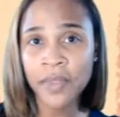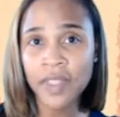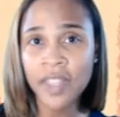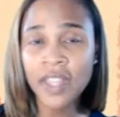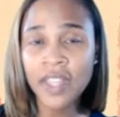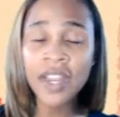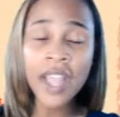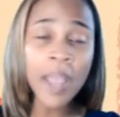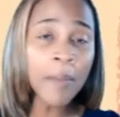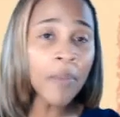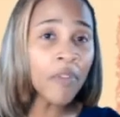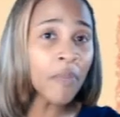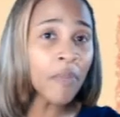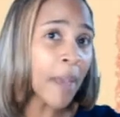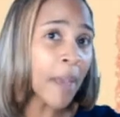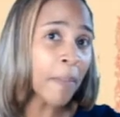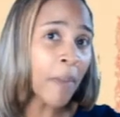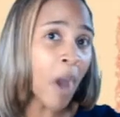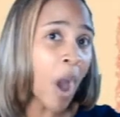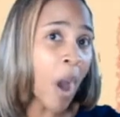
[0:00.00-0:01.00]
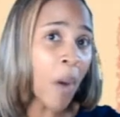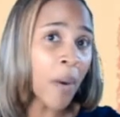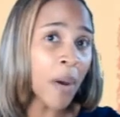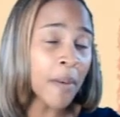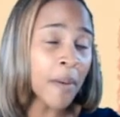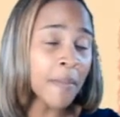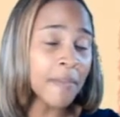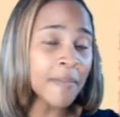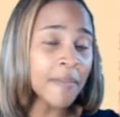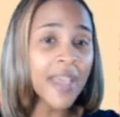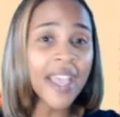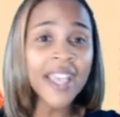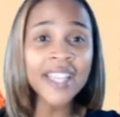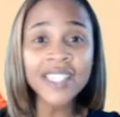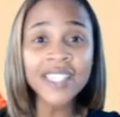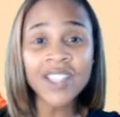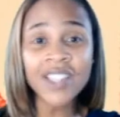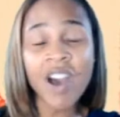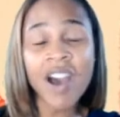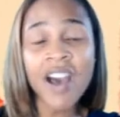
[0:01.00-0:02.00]
The name of my poem
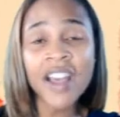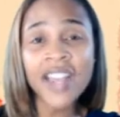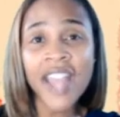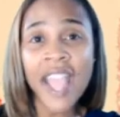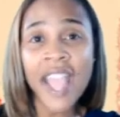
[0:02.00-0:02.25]
is called